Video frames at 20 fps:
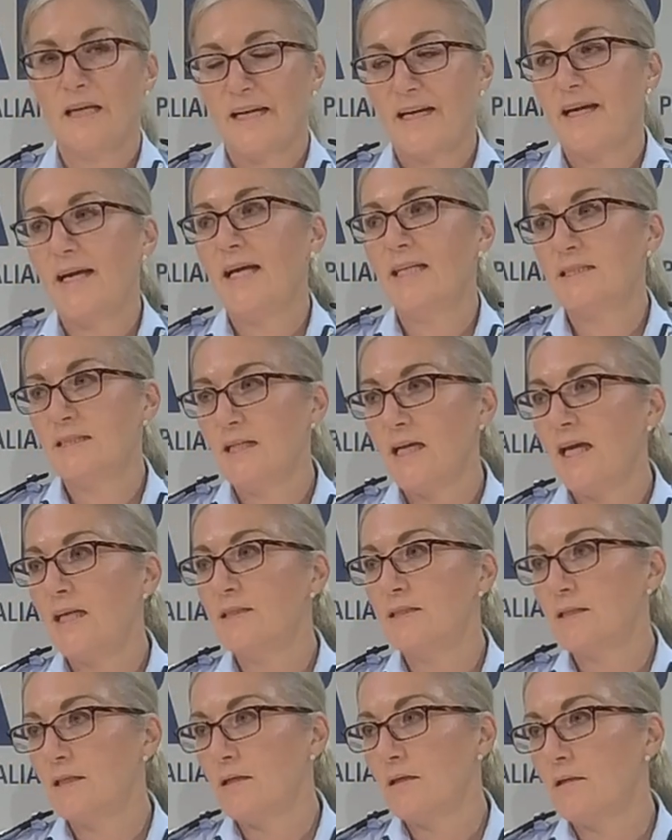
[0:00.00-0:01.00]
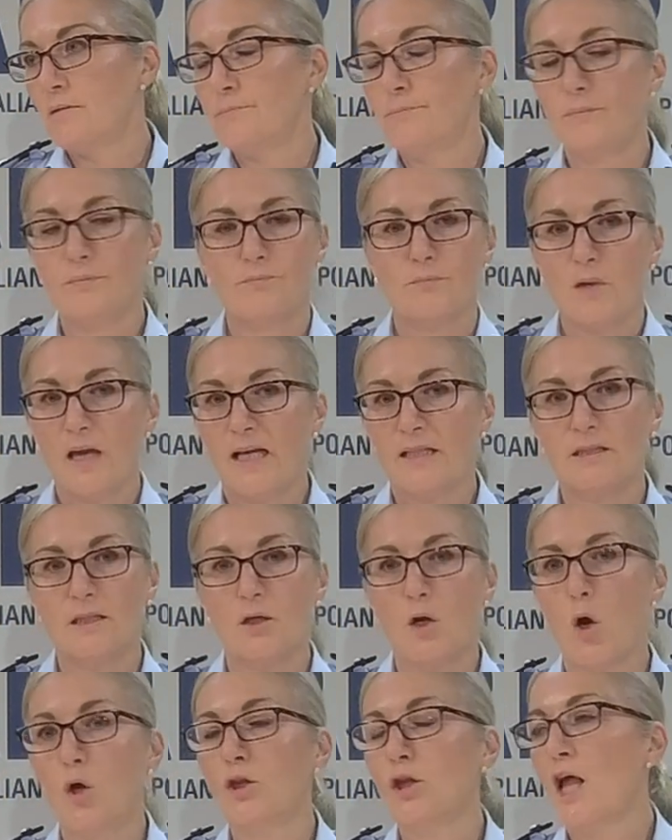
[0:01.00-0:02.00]
Yeah, it's an
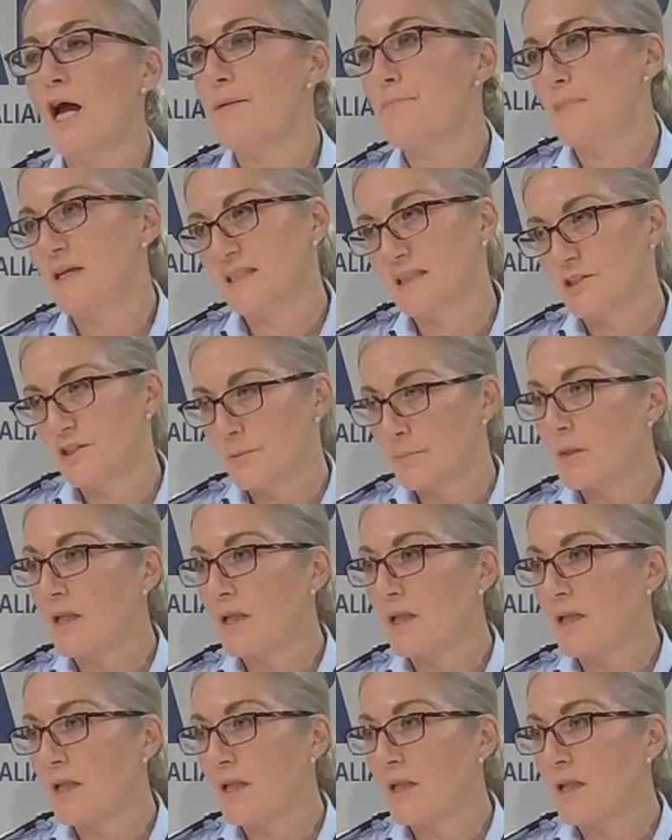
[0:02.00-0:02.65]
online messaging